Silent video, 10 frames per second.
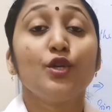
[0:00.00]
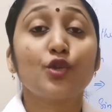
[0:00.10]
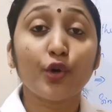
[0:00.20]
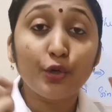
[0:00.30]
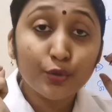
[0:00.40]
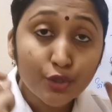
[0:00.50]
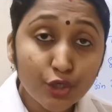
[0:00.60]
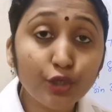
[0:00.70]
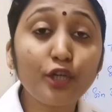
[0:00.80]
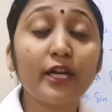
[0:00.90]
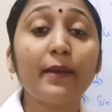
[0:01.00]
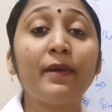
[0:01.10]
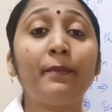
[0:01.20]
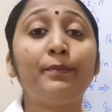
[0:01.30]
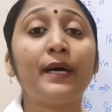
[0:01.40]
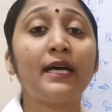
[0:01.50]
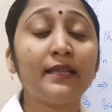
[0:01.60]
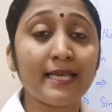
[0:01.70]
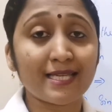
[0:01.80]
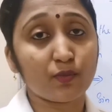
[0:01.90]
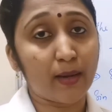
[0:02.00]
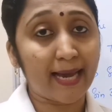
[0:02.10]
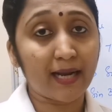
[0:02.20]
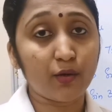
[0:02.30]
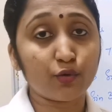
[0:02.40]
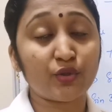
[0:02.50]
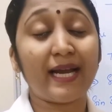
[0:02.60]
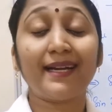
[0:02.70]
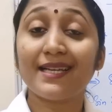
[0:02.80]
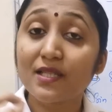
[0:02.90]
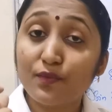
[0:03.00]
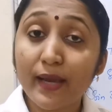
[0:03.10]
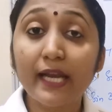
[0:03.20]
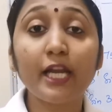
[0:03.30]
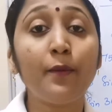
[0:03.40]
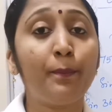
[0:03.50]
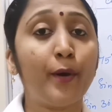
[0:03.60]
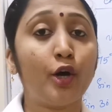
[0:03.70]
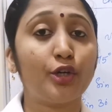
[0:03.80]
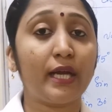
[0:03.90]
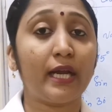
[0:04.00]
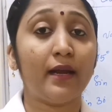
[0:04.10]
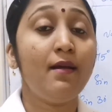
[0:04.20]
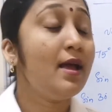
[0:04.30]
So, you should remember these values. That is very important.